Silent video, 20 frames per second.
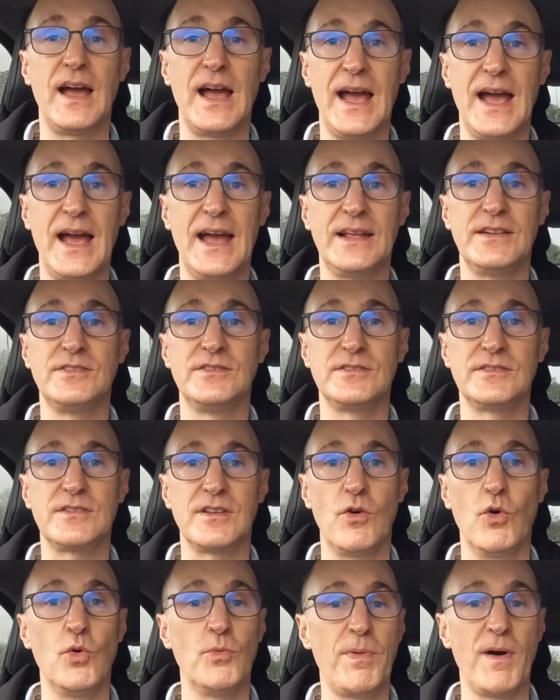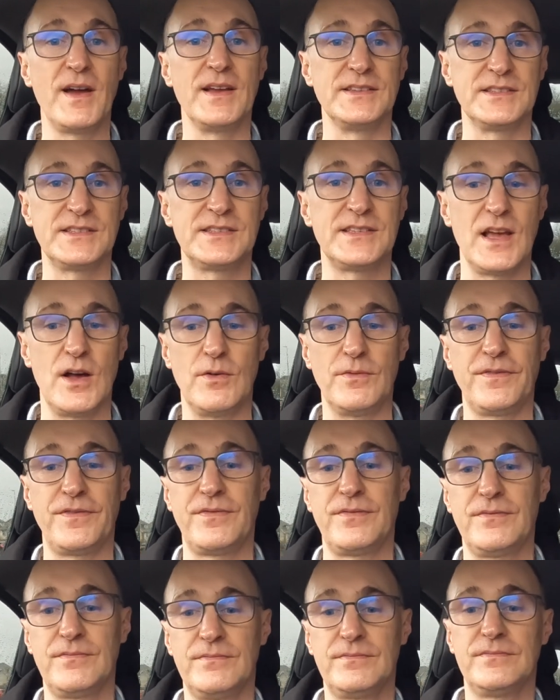and all by itself.
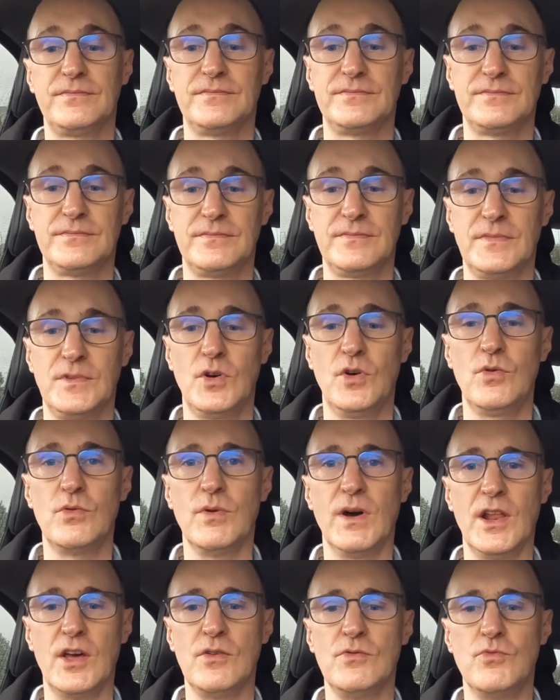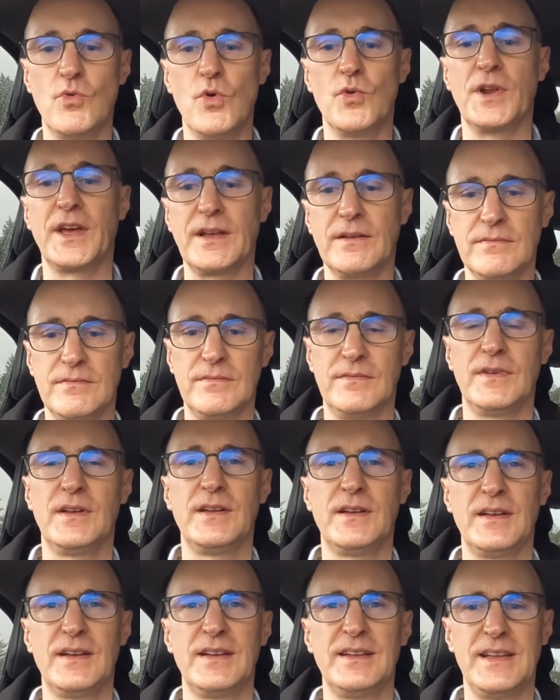Oh, hello, warning.
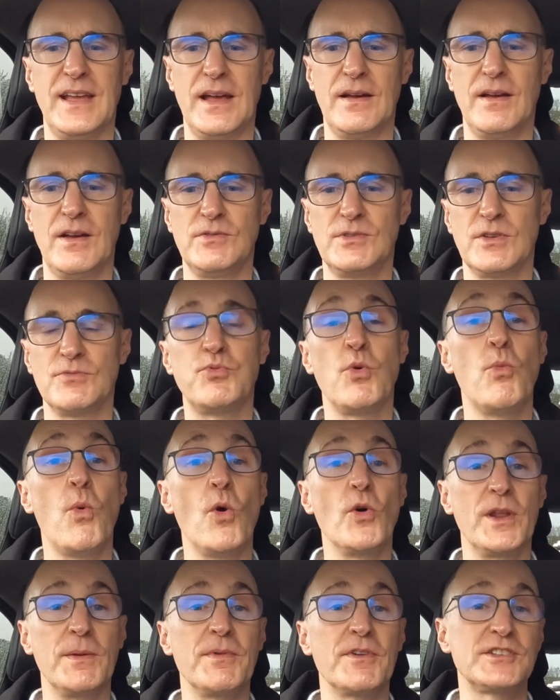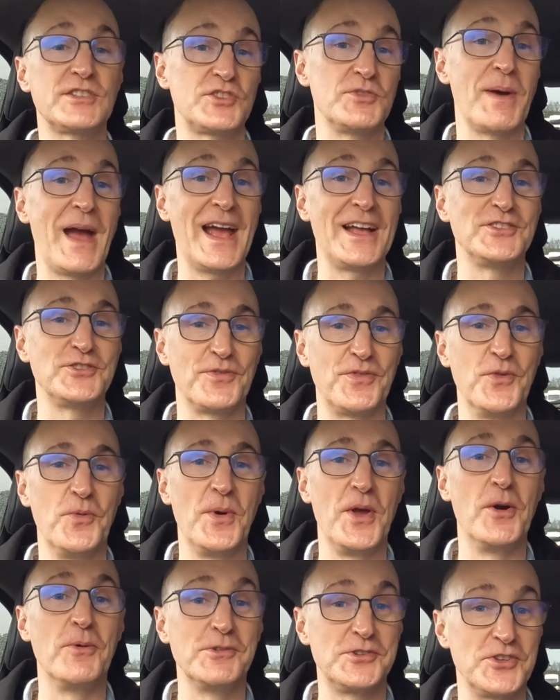Yeah, it's a warning because I took my hands off the
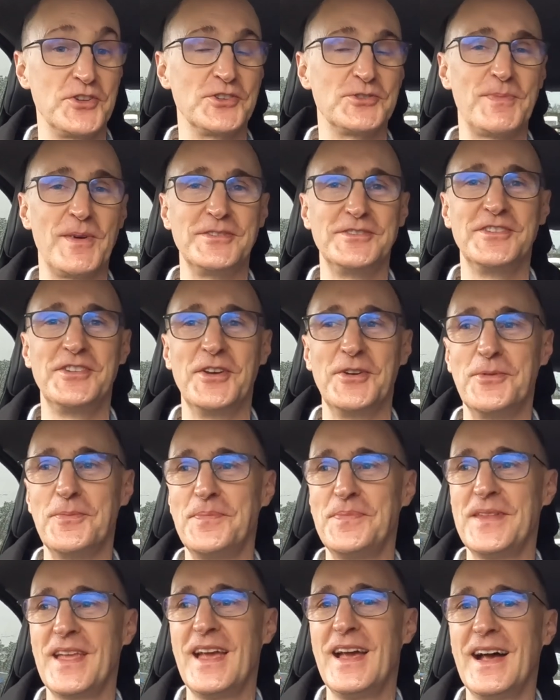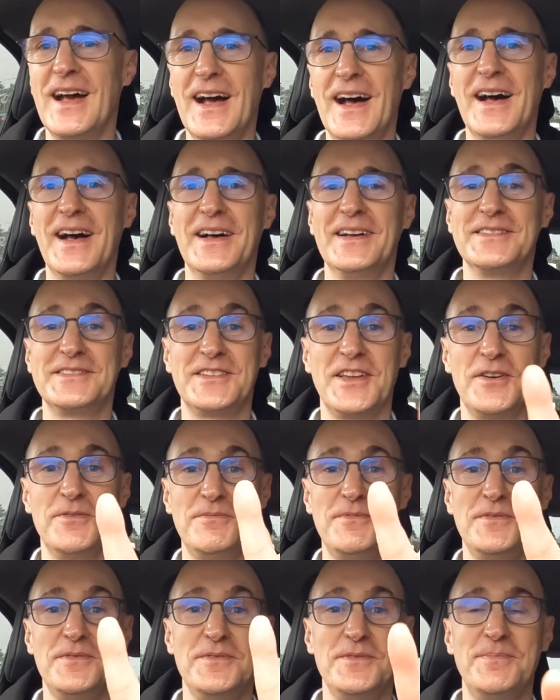wheel, which you're not supposed to do.
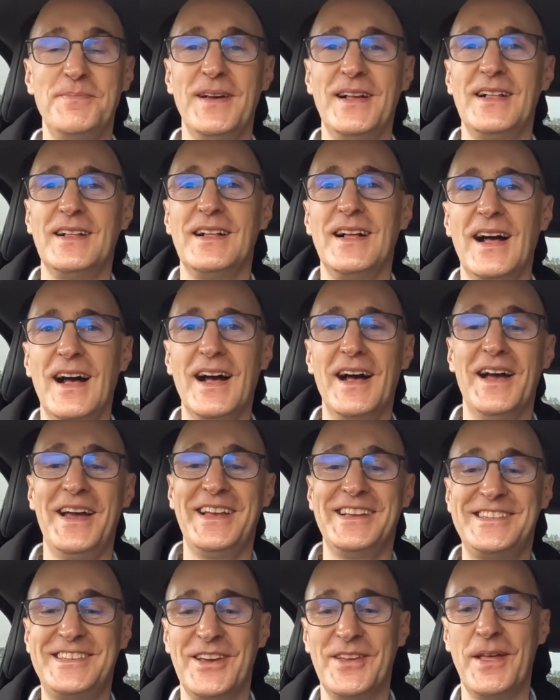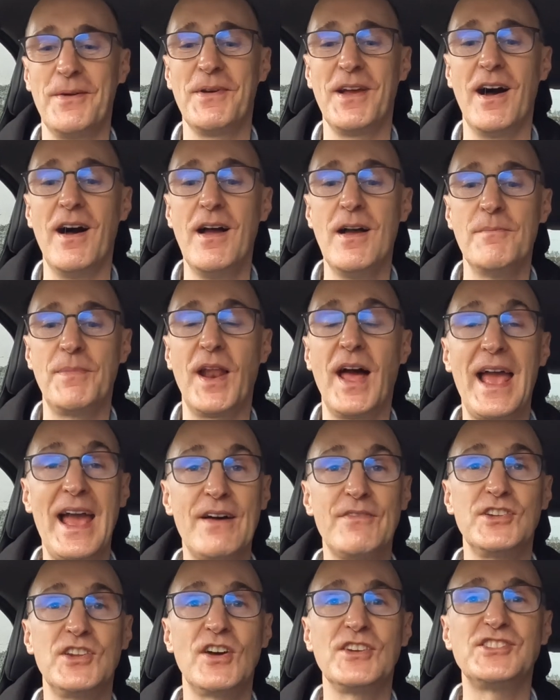So there we are. But I
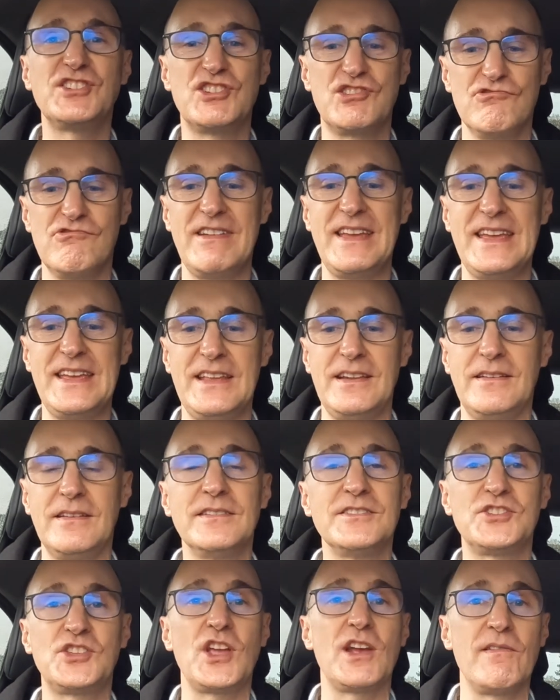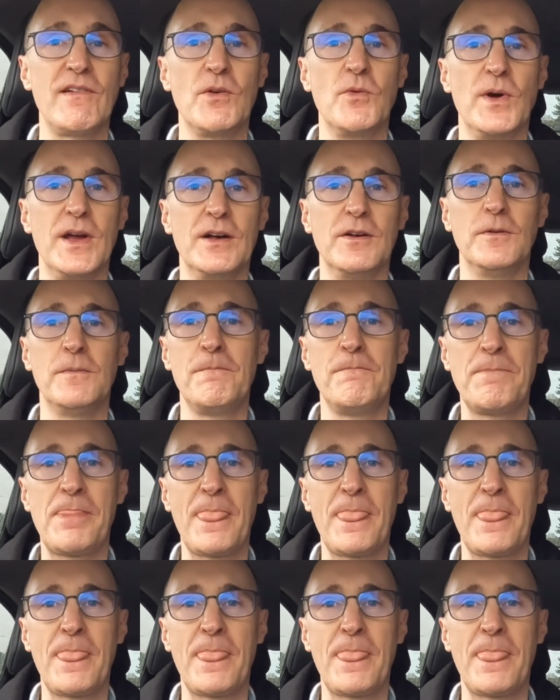have a nice green steering wheel